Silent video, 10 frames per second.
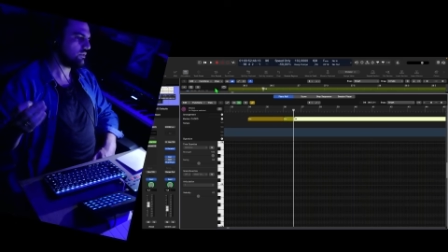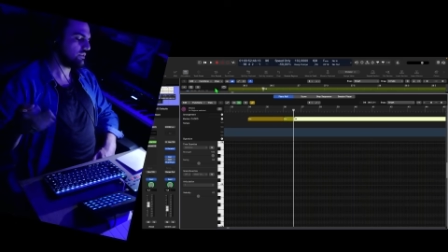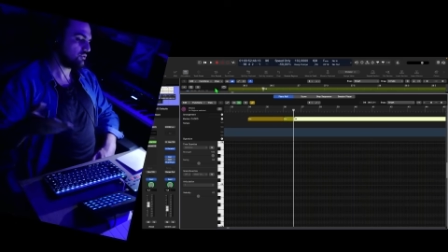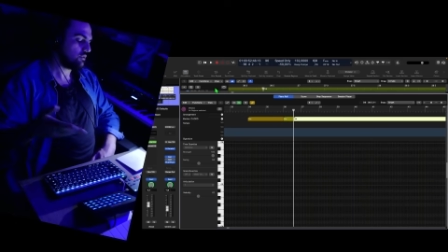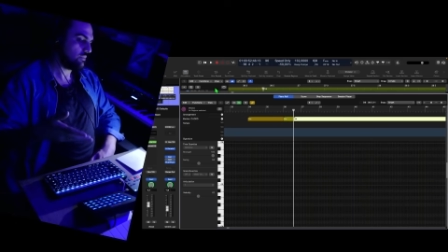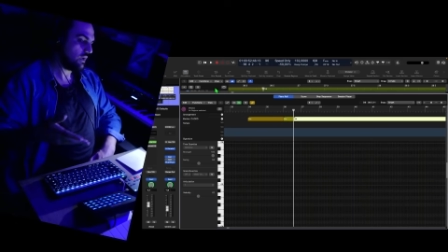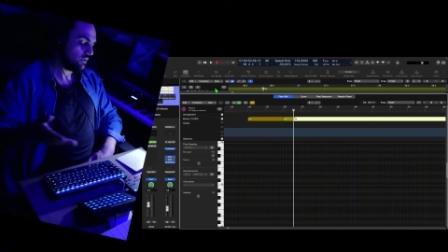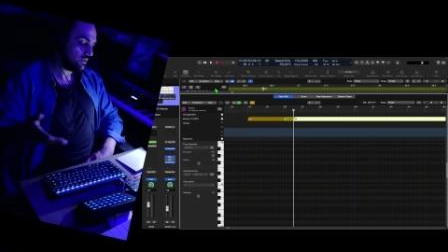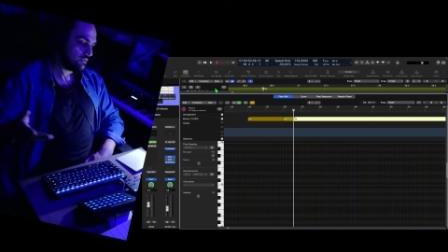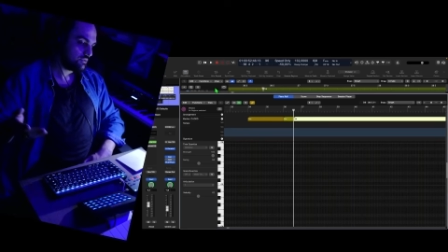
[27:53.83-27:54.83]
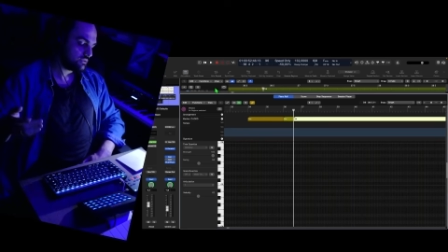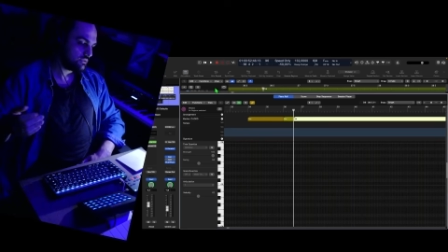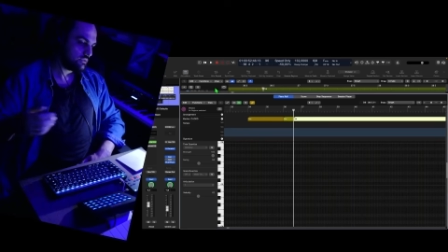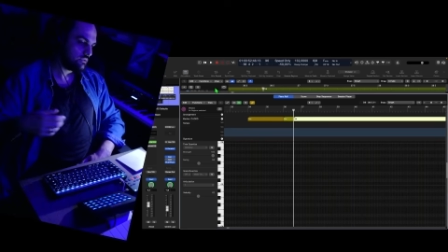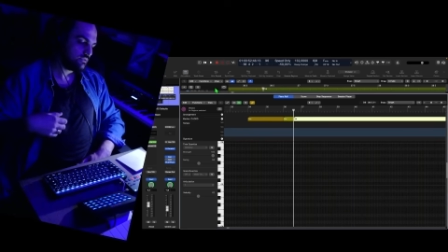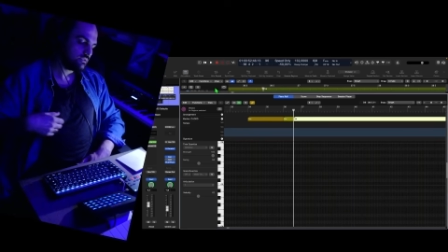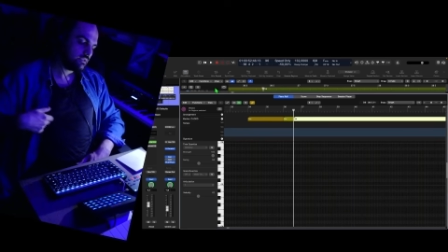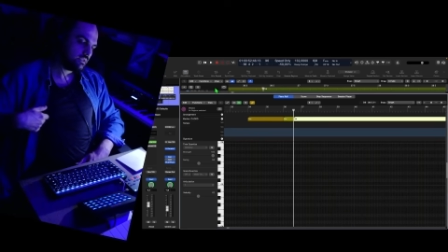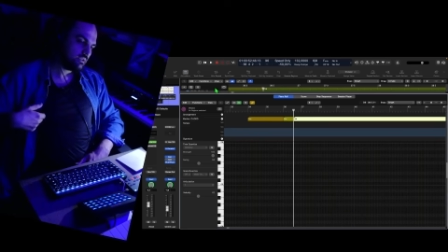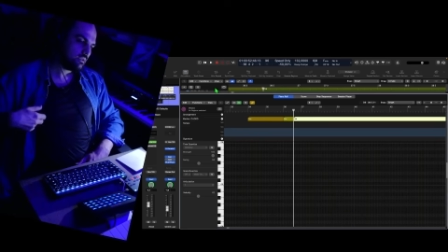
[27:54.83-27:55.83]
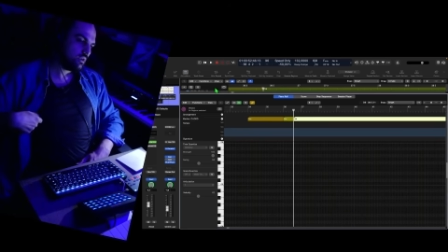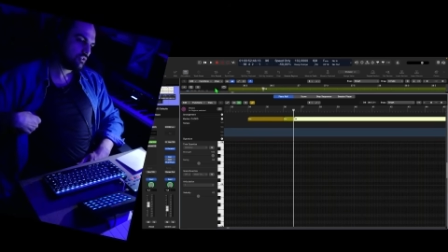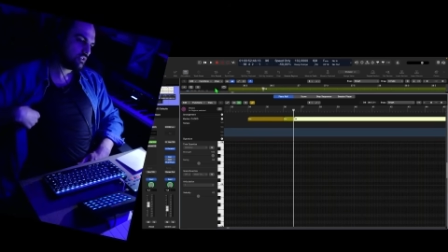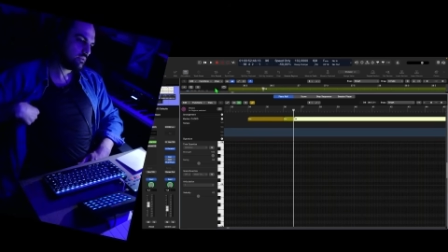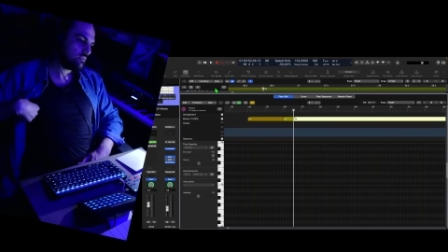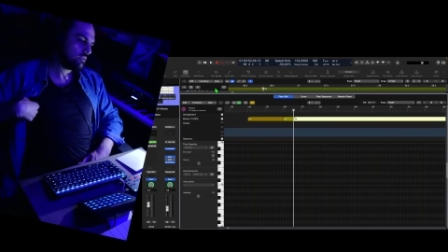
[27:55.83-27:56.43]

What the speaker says: The John Powell uses the Logic Pro,